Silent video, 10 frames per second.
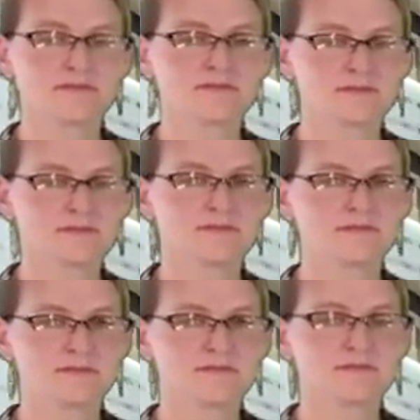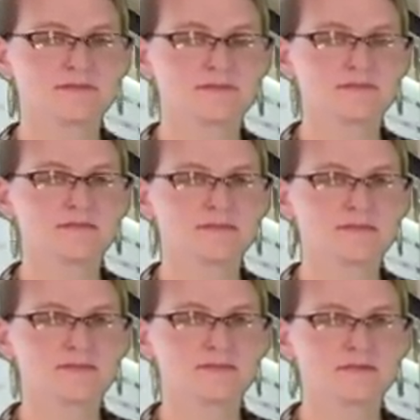
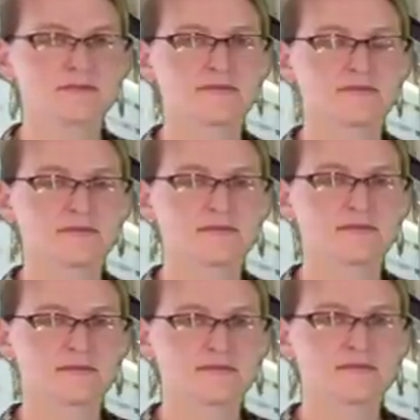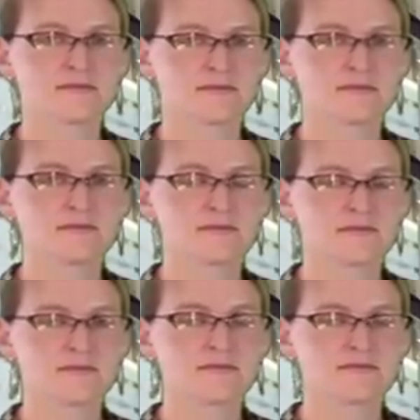
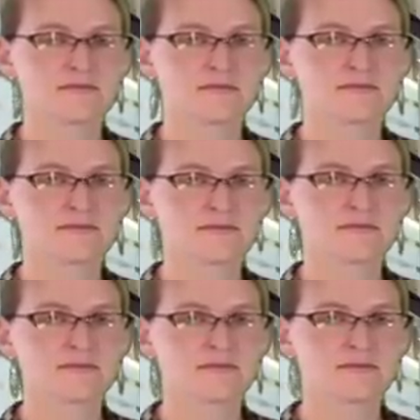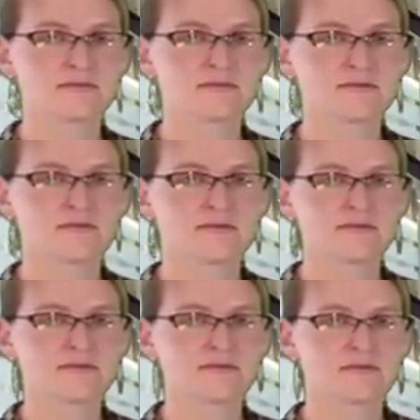
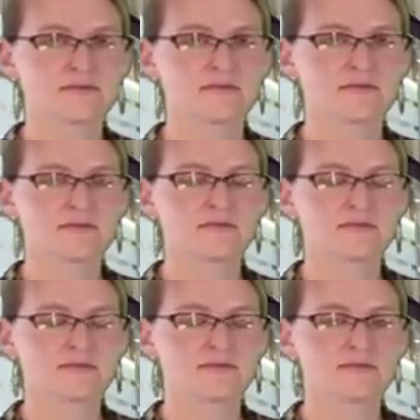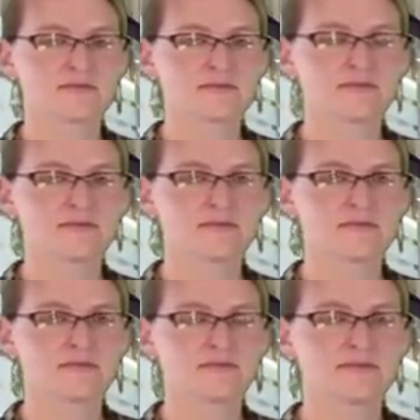
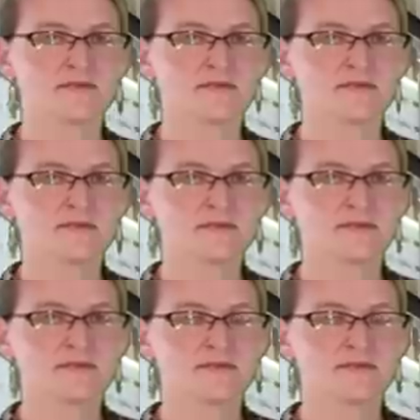[no speech]